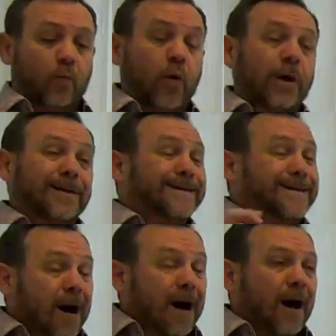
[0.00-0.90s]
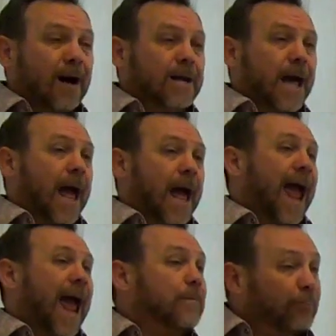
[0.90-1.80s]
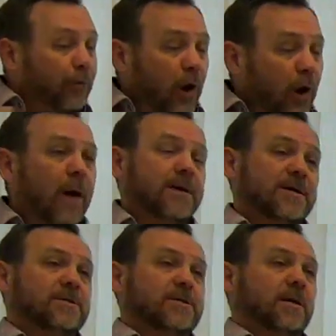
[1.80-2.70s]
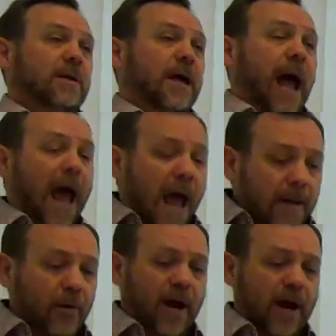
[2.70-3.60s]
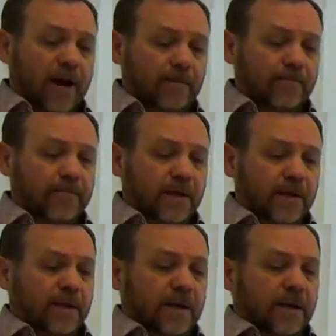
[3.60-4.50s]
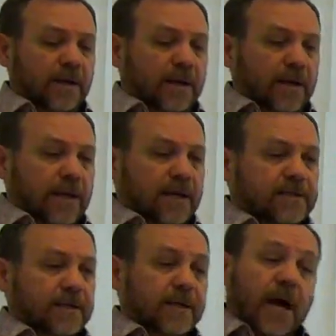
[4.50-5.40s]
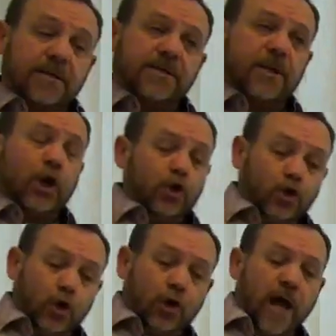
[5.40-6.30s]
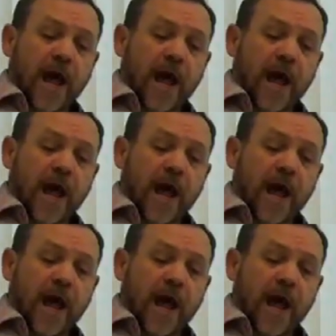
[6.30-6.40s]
what God had promised Abraham. God said, you're going to